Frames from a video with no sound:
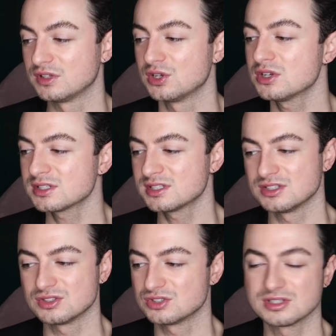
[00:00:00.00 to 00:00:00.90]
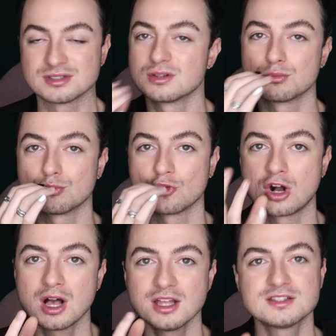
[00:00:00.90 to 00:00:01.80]
of looks is just
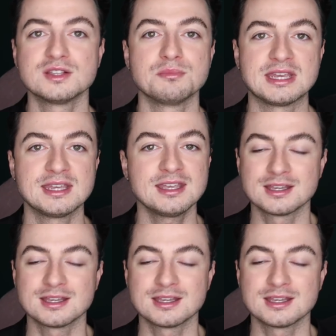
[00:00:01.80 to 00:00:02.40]
mwah to me